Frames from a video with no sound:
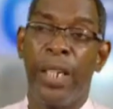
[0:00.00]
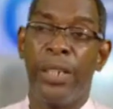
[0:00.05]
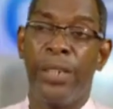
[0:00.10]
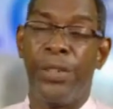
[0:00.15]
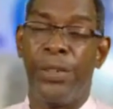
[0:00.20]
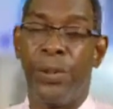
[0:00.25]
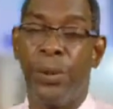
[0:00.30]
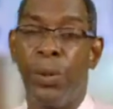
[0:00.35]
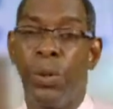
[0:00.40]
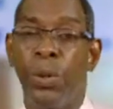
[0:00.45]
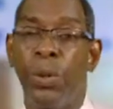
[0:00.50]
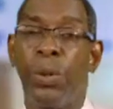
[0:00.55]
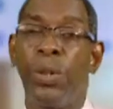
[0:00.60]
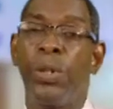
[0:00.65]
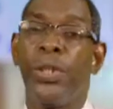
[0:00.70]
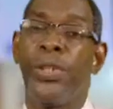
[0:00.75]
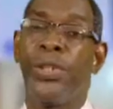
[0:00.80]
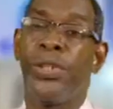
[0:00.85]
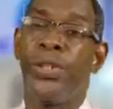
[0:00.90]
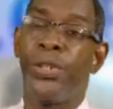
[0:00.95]

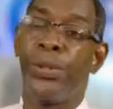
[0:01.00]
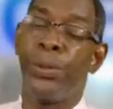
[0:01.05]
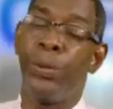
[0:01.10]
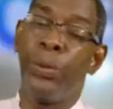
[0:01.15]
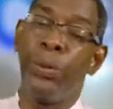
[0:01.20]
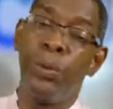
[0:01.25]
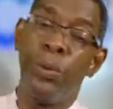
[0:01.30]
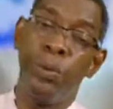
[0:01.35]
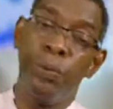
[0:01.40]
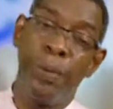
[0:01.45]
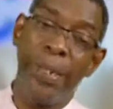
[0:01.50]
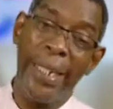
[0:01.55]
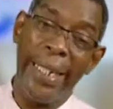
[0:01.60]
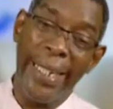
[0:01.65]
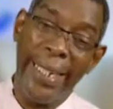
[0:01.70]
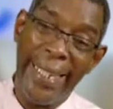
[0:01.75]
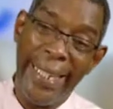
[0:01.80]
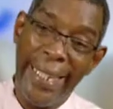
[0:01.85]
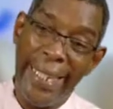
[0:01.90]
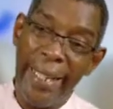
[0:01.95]
those who
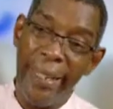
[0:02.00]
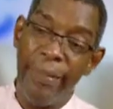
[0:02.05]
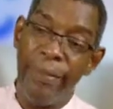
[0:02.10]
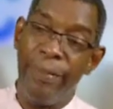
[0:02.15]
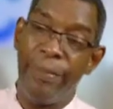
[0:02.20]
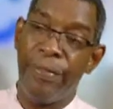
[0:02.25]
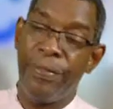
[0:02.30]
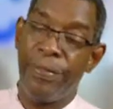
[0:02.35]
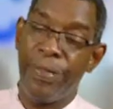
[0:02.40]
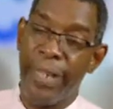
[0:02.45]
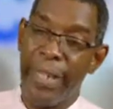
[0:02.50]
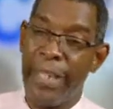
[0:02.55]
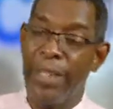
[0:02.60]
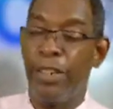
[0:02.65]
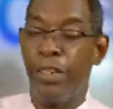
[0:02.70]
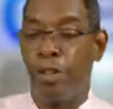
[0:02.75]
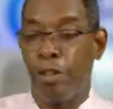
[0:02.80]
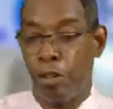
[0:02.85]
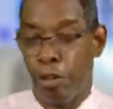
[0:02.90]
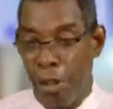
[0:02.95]
believe
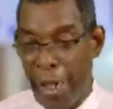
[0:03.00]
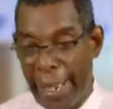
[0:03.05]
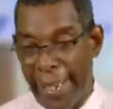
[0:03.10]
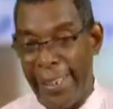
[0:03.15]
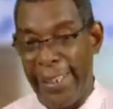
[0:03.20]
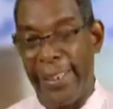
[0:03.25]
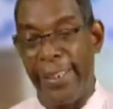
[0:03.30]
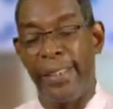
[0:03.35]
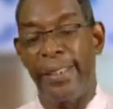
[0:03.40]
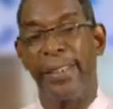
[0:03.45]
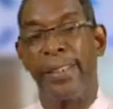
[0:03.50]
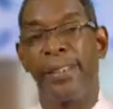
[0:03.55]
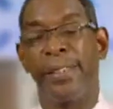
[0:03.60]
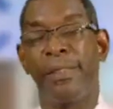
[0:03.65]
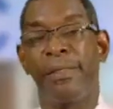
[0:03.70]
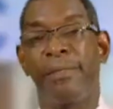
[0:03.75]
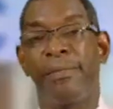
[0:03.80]
in Christ.